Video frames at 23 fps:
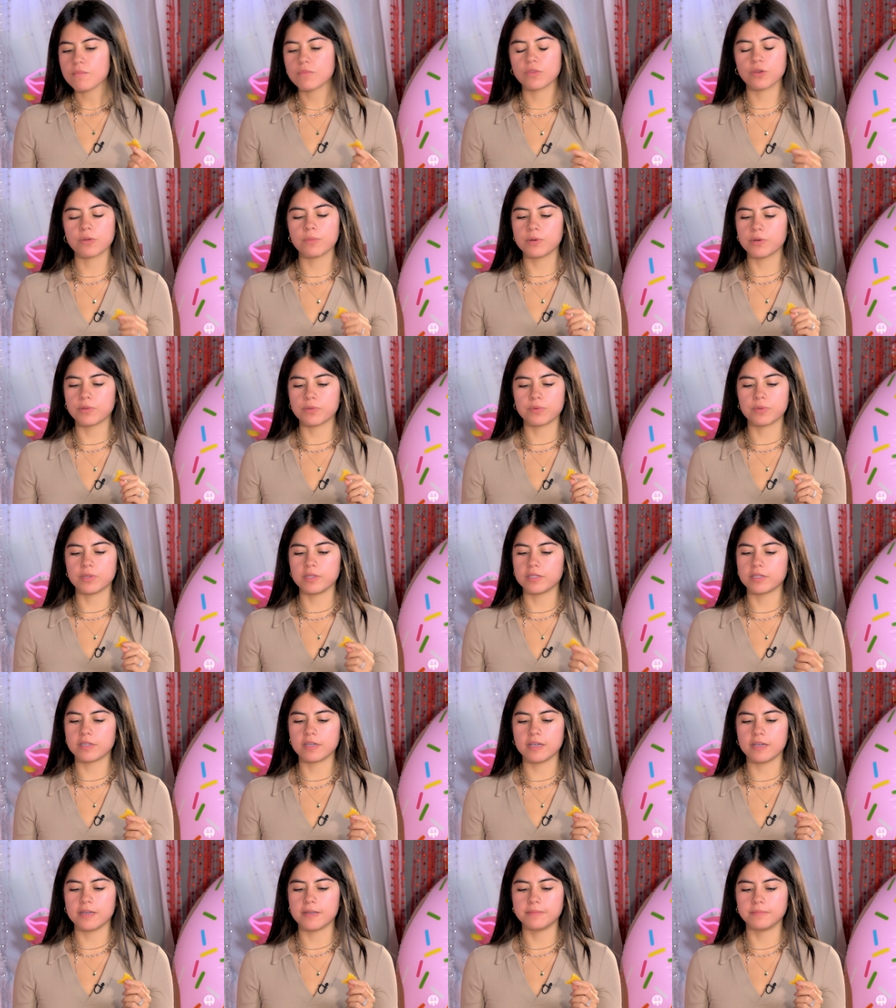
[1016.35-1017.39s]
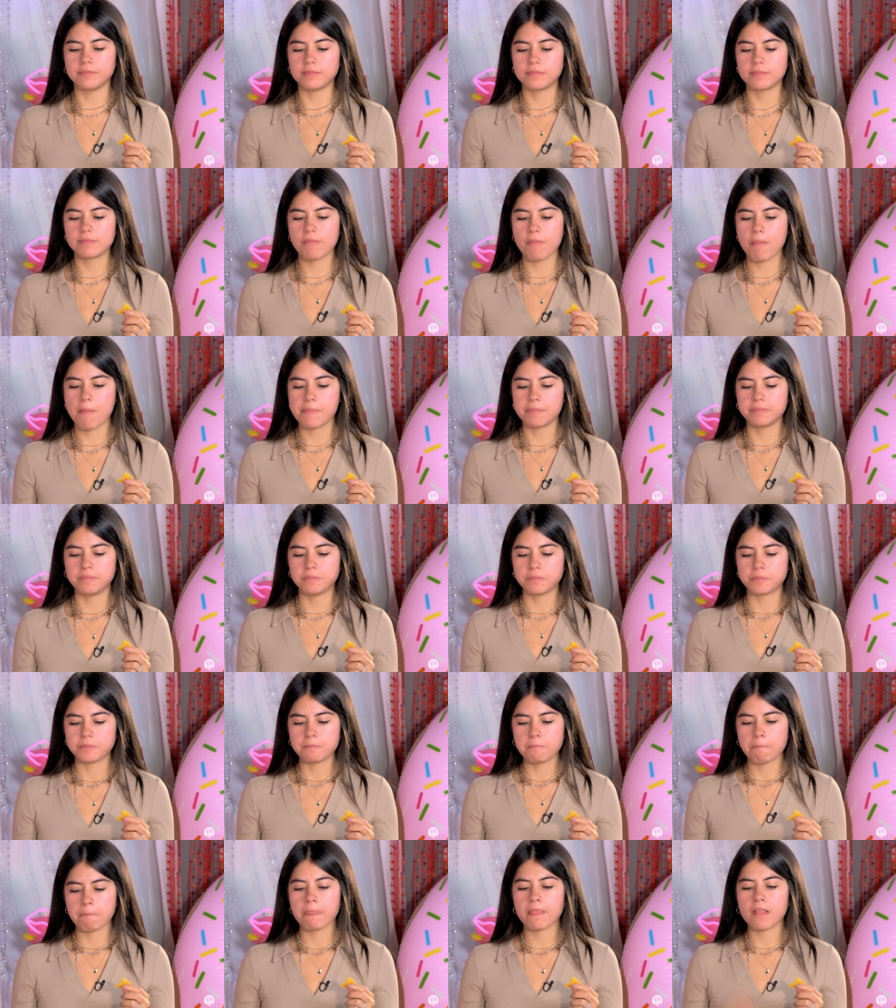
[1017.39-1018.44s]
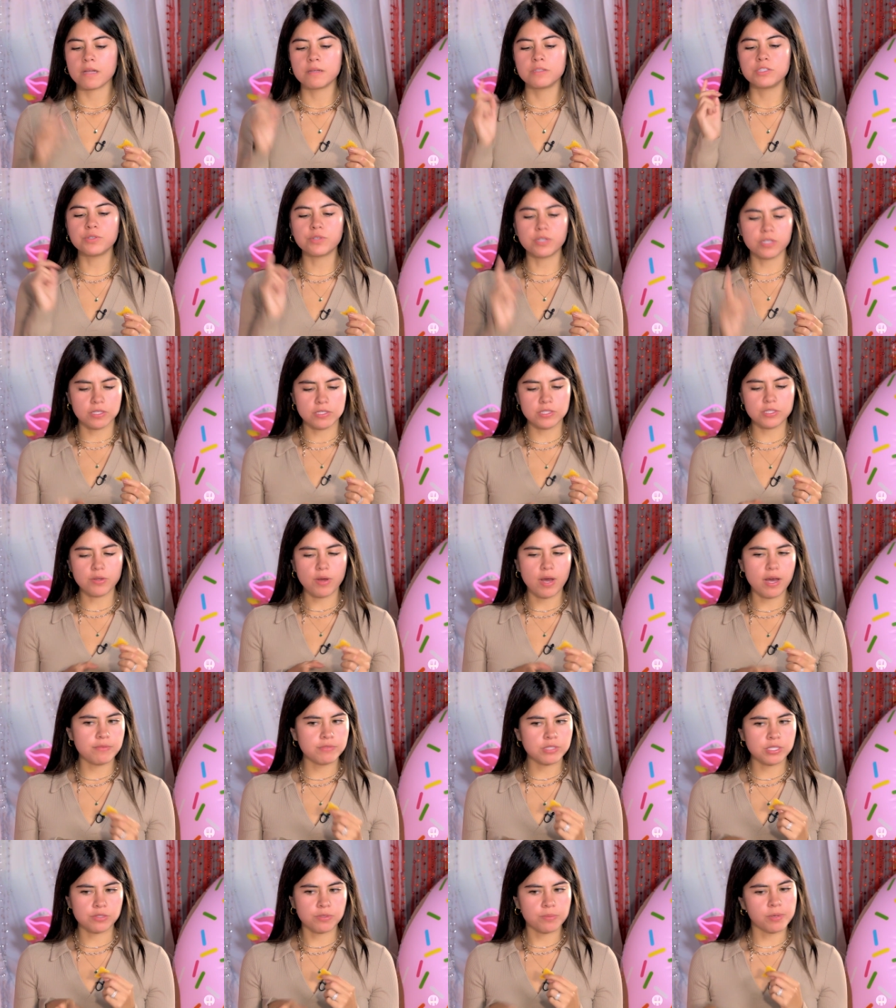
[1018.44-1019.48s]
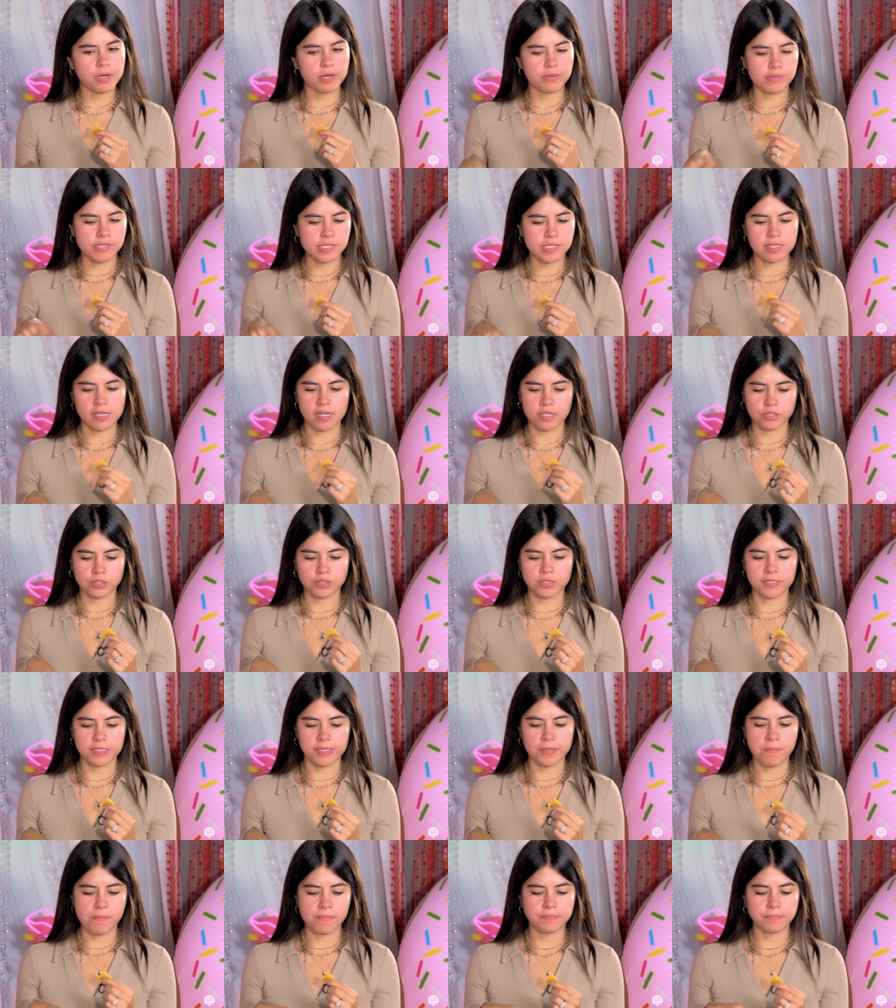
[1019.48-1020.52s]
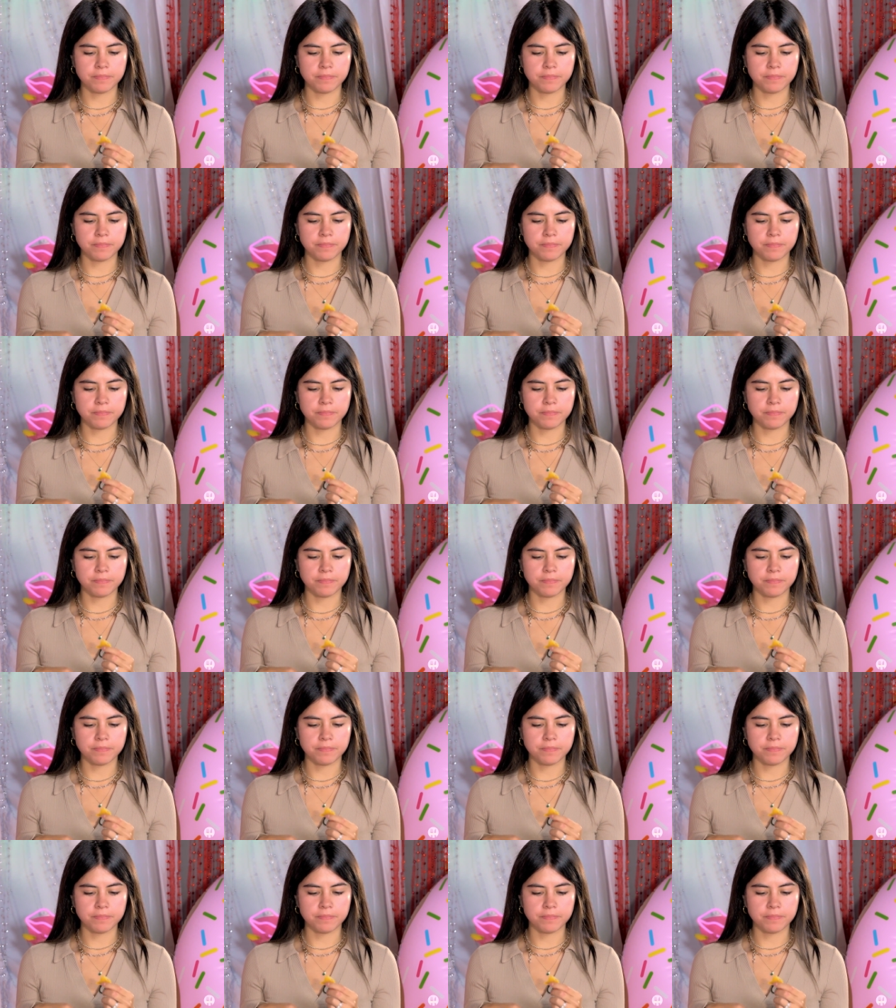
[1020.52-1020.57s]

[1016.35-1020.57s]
They're both really good. Yeah? Ooh. You could also have these for breakfast, actually.